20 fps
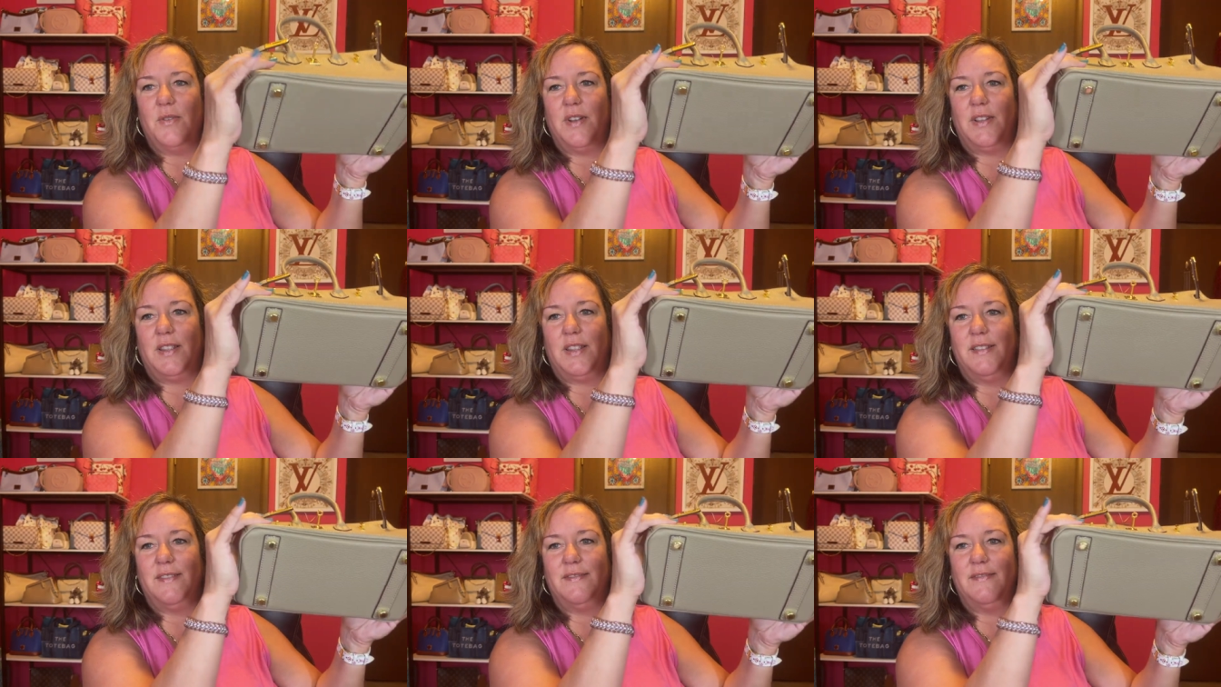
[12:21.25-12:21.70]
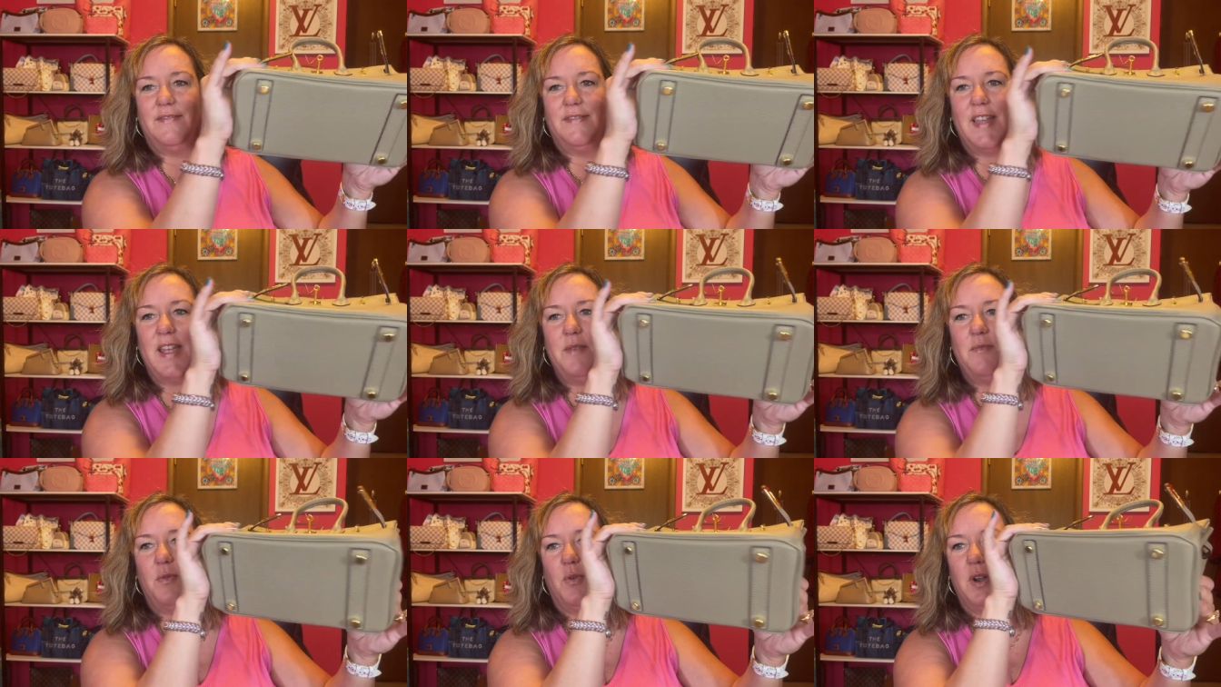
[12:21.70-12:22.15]
what
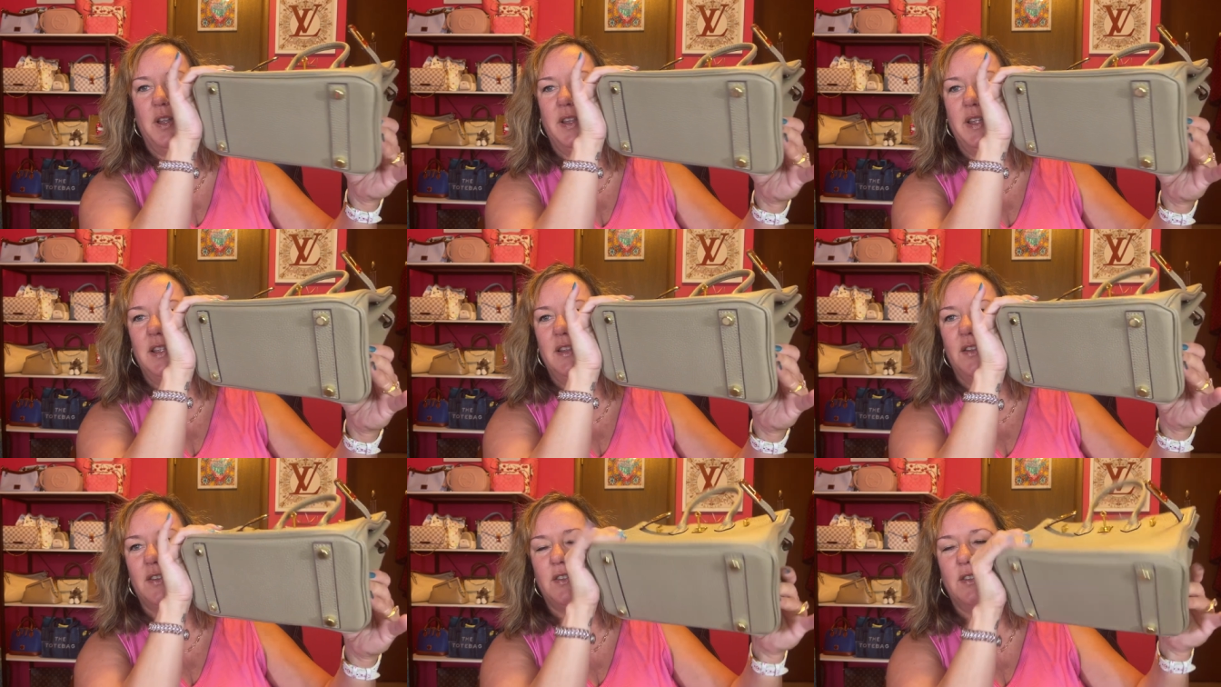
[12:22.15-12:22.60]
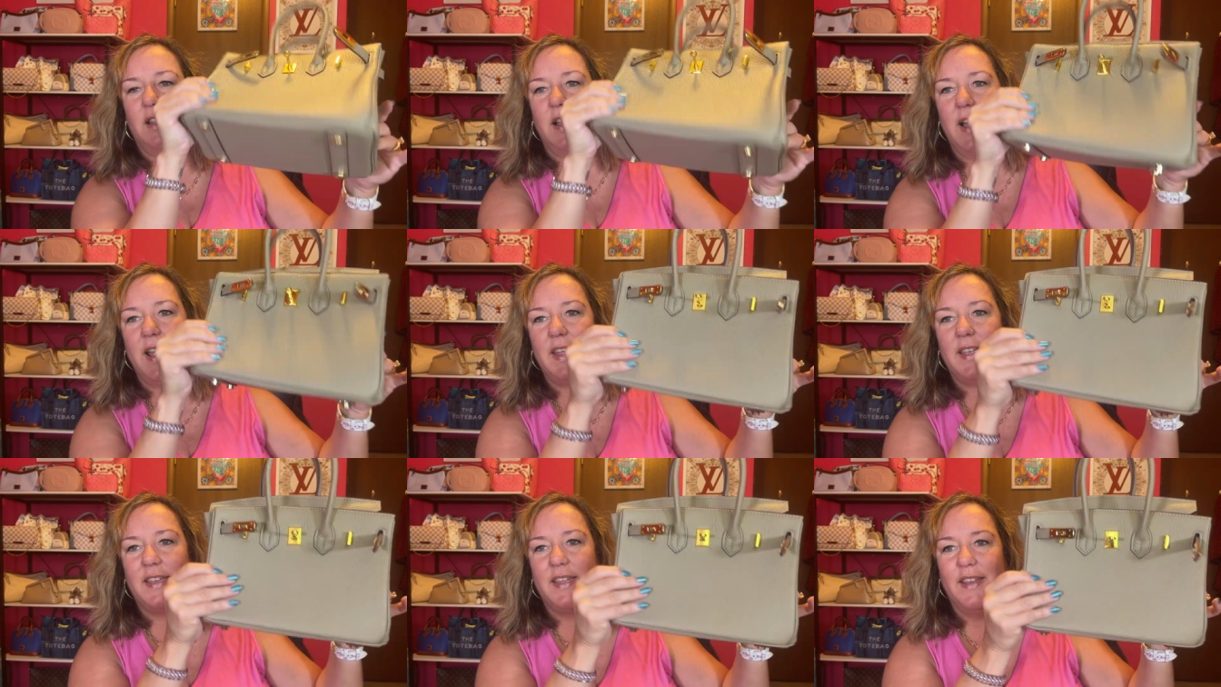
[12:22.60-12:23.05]
they really look
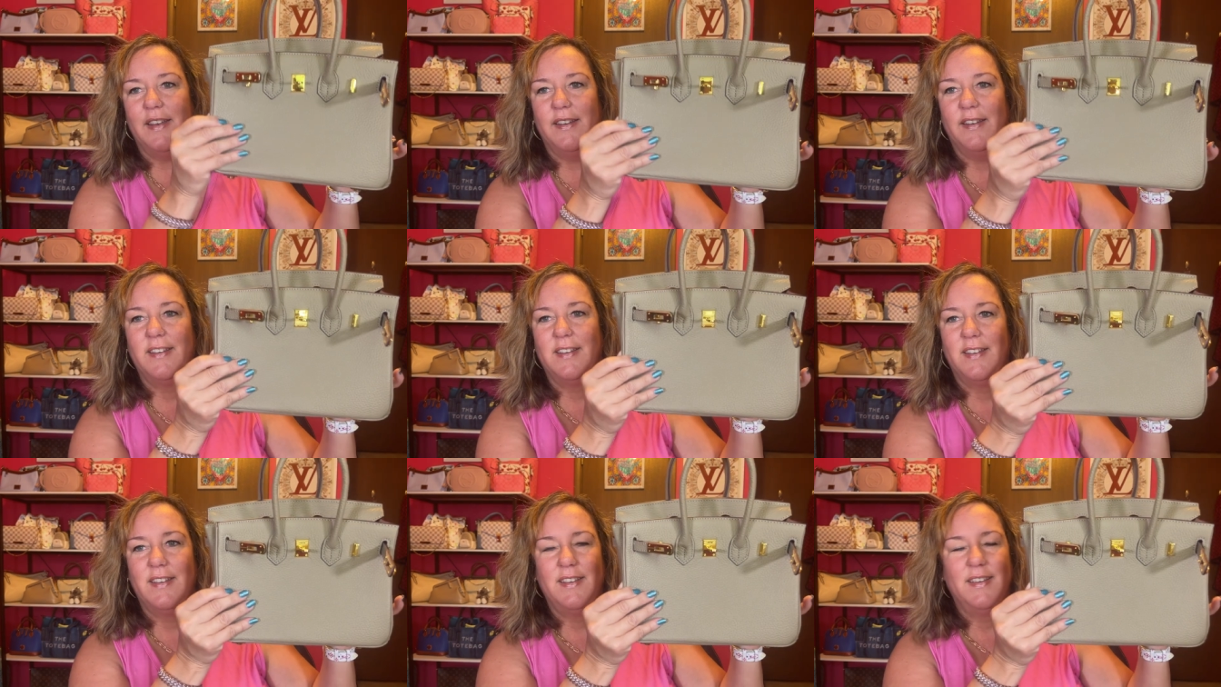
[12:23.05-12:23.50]
like and